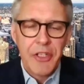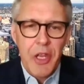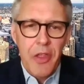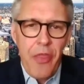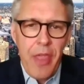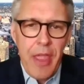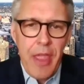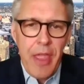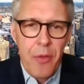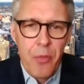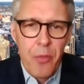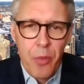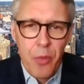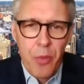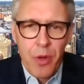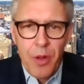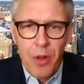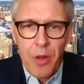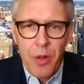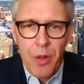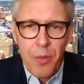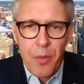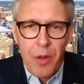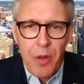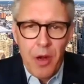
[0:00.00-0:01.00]
do you think
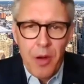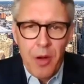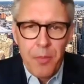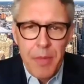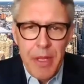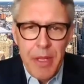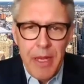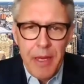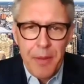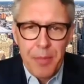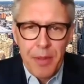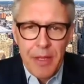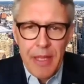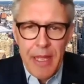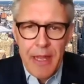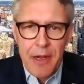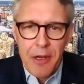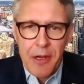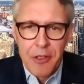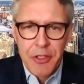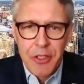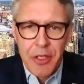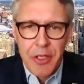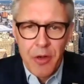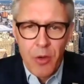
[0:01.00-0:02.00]
our meeting
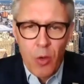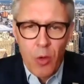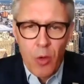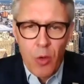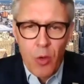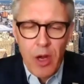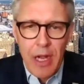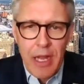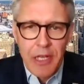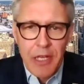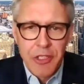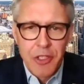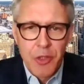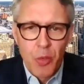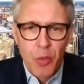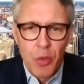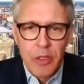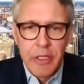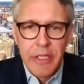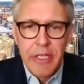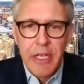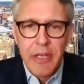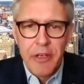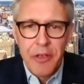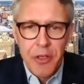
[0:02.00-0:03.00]
planners and organizers will
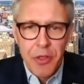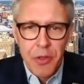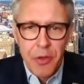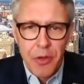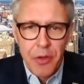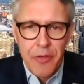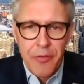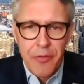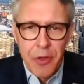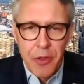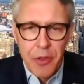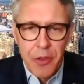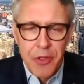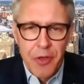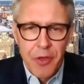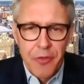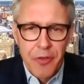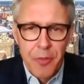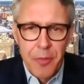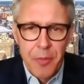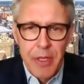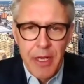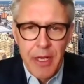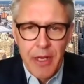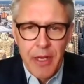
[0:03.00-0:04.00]
need to do in the future
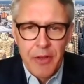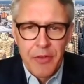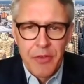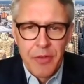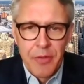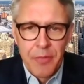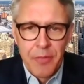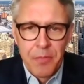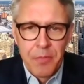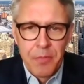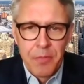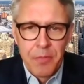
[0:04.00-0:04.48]
for meetings?